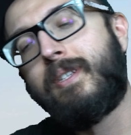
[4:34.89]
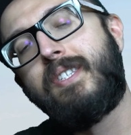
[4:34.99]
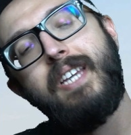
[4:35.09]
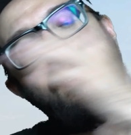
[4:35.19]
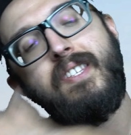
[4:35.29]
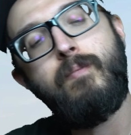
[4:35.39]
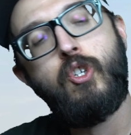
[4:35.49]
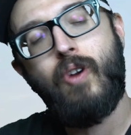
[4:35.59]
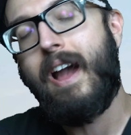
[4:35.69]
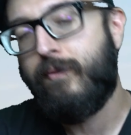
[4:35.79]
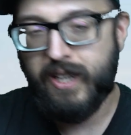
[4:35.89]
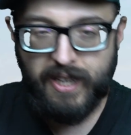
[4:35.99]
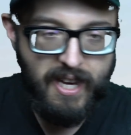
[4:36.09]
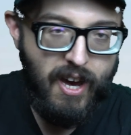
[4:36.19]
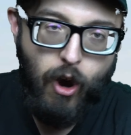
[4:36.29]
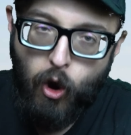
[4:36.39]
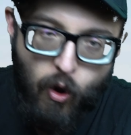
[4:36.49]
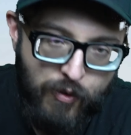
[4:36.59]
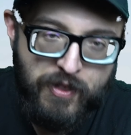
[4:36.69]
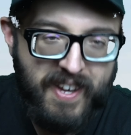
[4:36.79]
Let's send some traffic
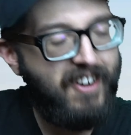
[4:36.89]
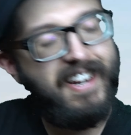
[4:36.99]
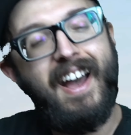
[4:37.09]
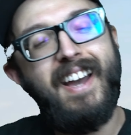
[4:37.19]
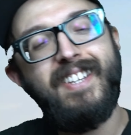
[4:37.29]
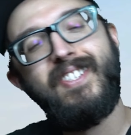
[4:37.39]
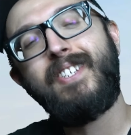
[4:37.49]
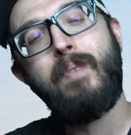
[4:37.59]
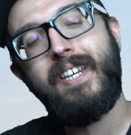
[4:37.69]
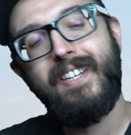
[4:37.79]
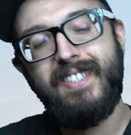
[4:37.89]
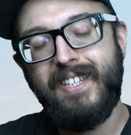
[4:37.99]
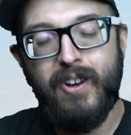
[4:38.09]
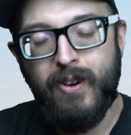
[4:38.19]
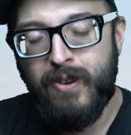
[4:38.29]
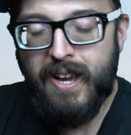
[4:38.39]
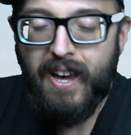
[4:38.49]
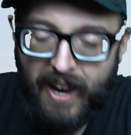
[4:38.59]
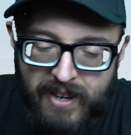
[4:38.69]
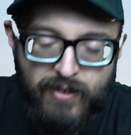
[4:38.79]
over there, guys, just because,
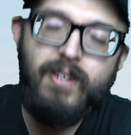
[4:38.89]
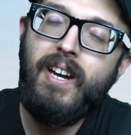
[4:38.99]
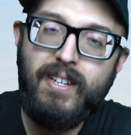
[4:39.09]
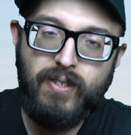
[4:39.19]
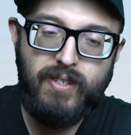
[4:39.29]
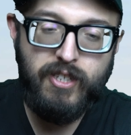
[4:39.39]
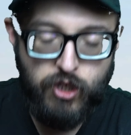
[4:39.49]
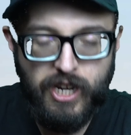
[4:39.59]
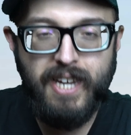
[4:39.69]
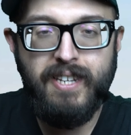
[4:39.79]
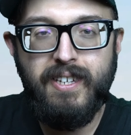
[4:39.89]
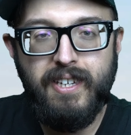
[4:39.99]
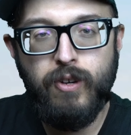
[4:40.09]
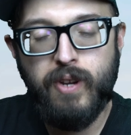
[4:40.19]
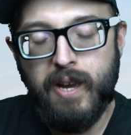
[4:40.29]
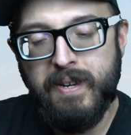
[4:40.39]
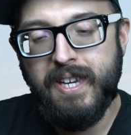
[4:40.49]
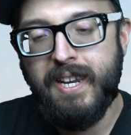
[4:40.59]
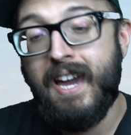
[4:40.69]
I know you guys are legit, you know what I mean?